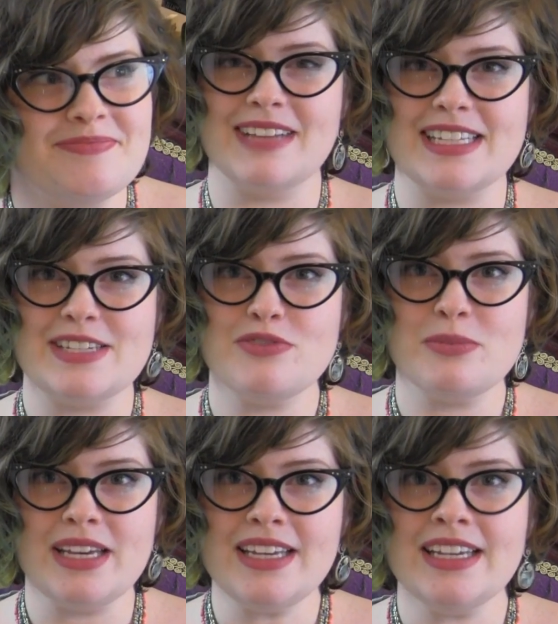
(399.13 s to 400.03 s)
That's it for
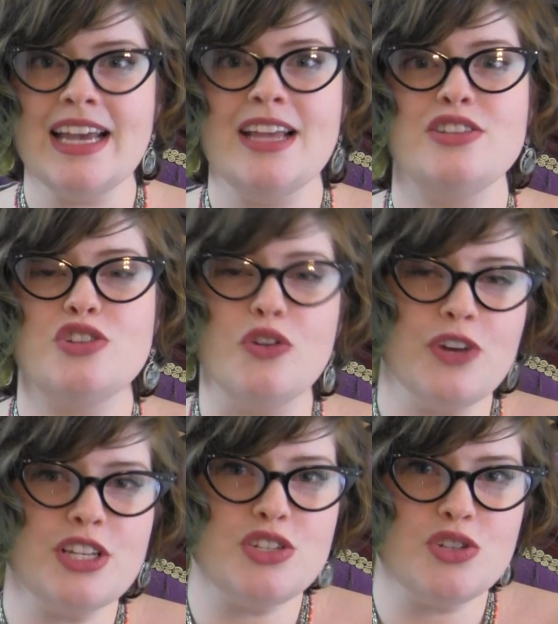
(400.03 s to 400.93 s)
me. Don't
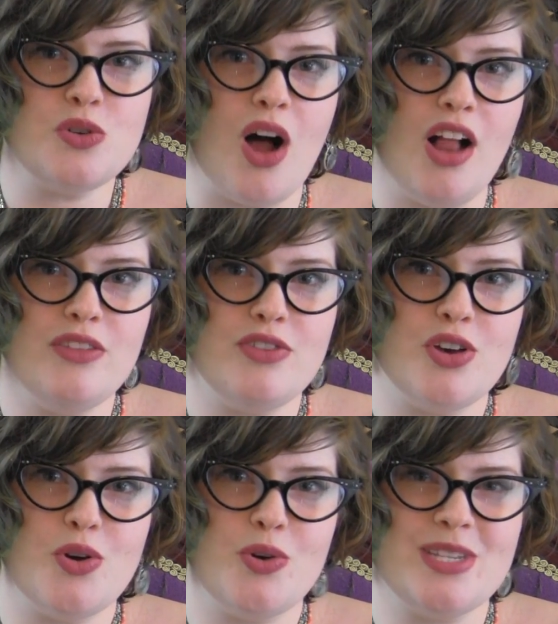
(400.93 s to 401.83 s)
forget to do all of
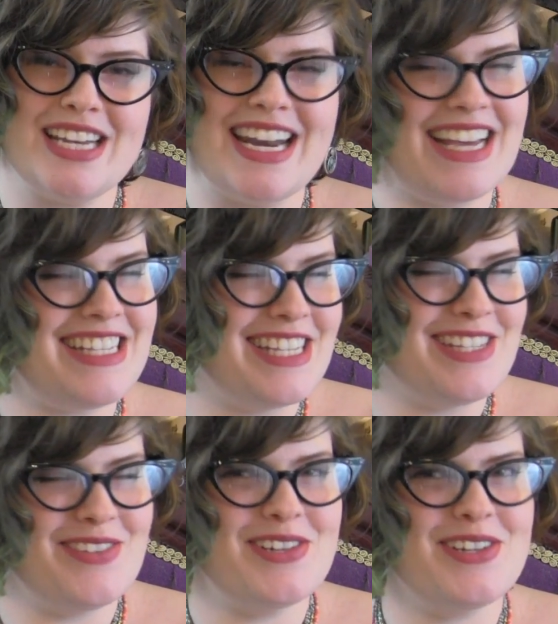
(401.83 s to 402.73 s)
those nice
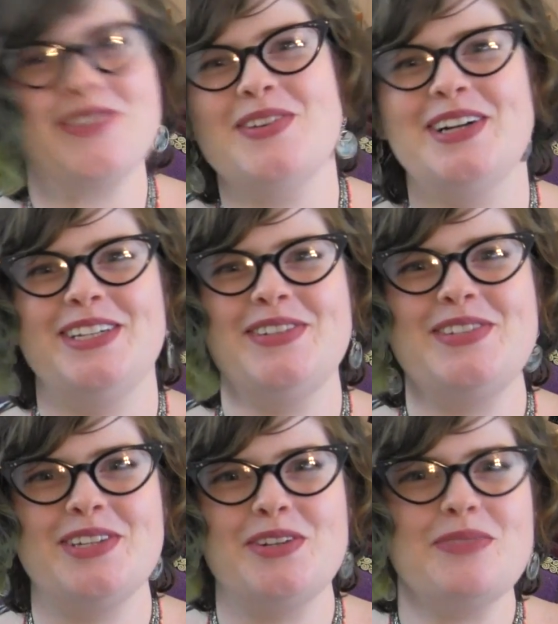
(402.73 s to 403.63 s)
things you can do on
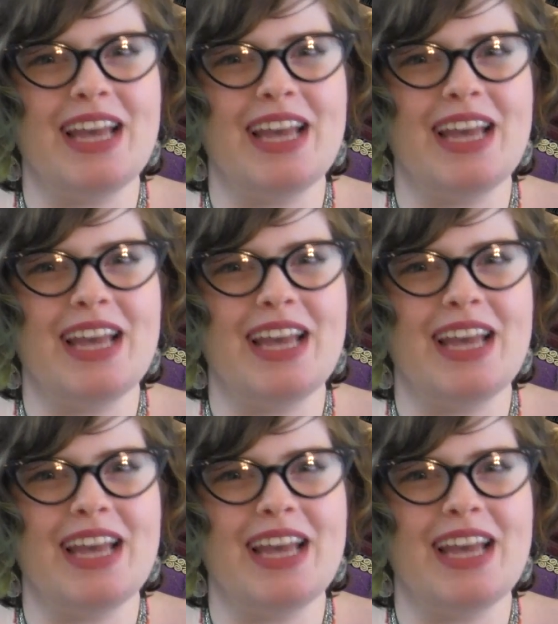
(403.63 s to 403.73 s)
YouTube.